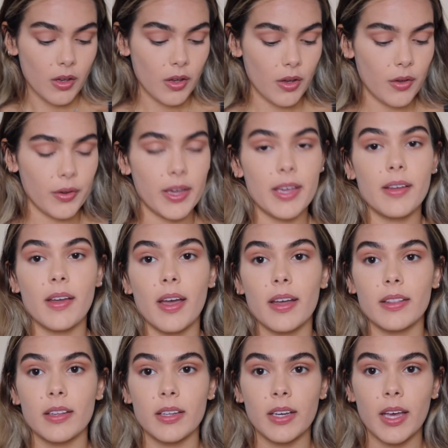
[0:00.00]
Okay, and
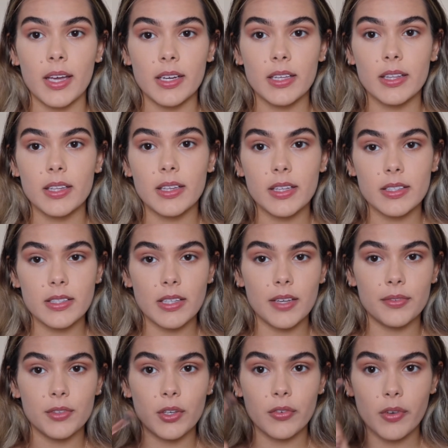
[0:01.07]
then anything that's
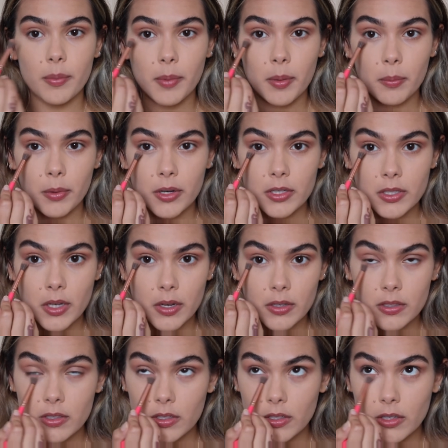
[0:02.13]
left over on my brush, I'm
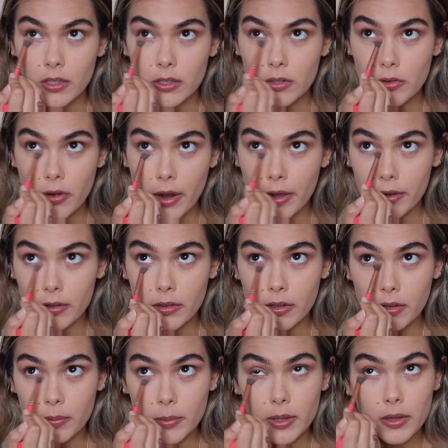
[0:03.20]
just gonna drag
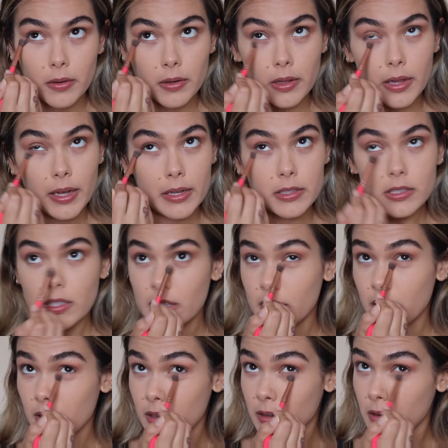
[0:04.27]
along my lower lash
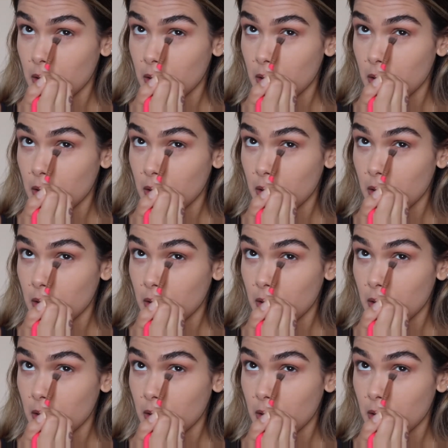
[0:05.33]
line.